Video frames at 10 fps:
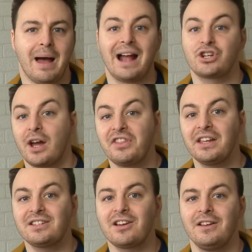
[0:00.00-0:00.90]
Actually, I
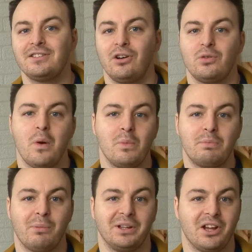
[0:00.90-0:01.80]
think a Time Dock one would
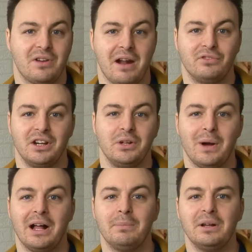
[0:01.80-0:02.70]
probably go down really well.